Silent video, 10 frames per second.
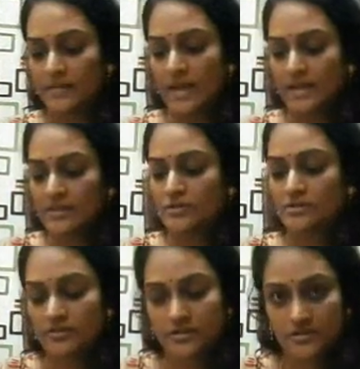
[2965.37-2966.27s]
like to
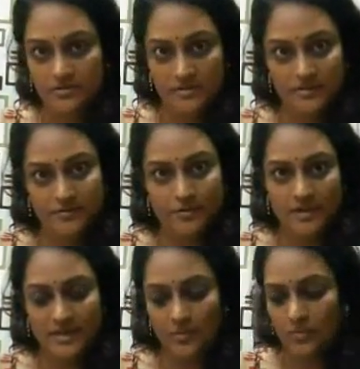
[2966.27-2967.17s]
introduce the
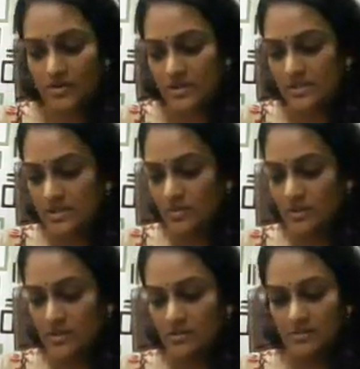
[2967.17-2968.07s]
4-letter words
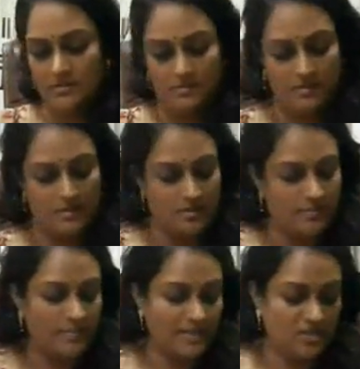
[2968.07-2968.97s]
with the
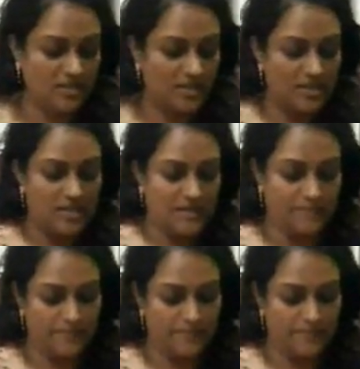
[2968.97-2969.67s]
magic E.